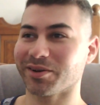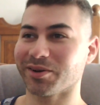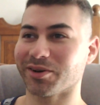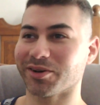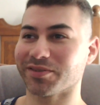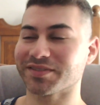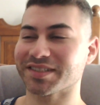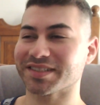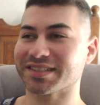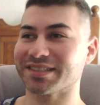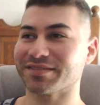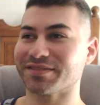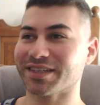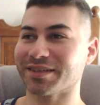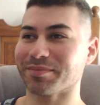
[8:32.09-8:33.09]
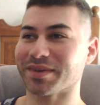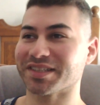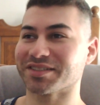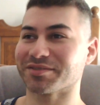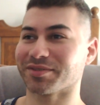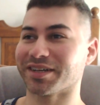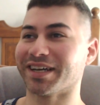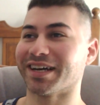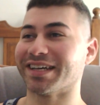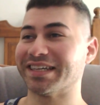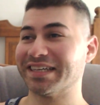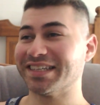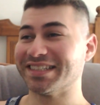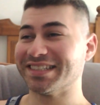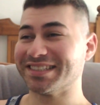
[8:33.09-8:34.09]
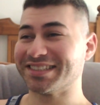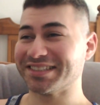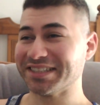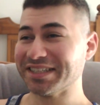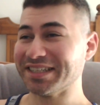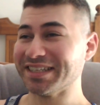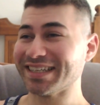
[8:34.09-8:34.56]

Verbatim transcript: on earth does he think mens rea is?